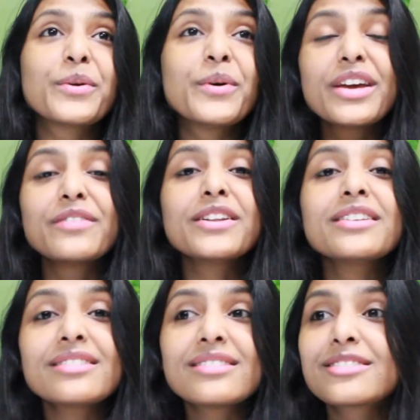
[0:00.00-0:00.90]
to
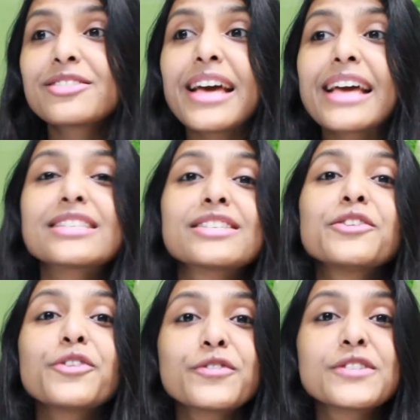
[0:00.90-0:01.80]
even to the
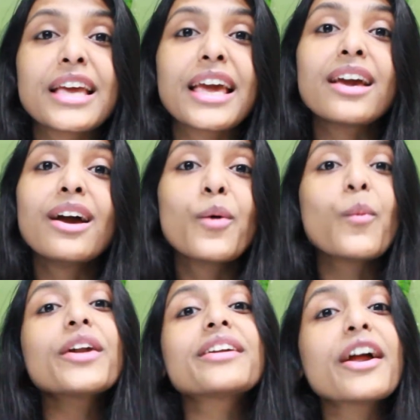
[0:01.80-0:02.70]
extent of saying
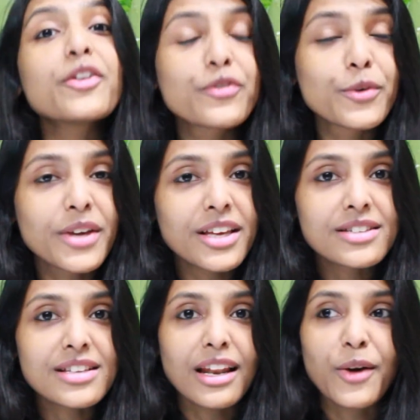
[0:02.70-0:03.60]
what kind of cooking
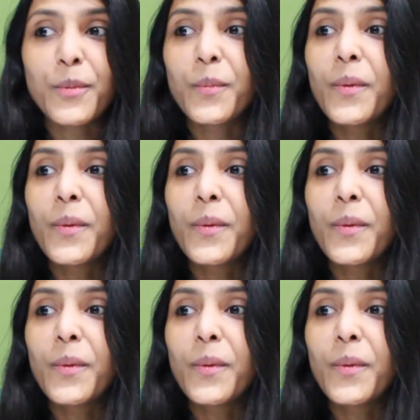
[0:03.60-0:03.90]
is allowed,